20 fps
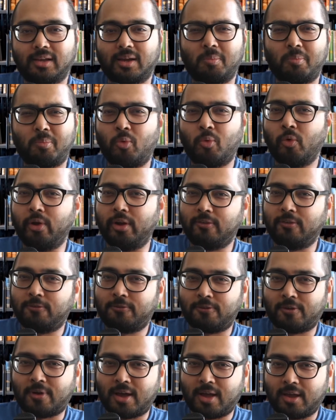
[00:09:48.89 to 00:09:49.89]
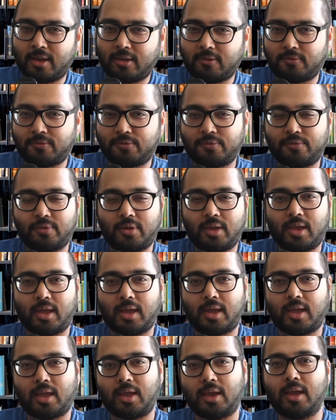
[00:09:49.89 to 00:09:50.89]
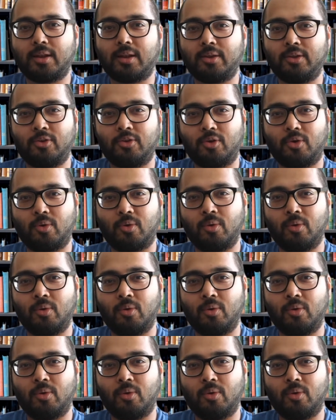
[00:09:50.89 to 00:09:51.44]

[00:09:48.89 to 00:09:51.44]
0.5, and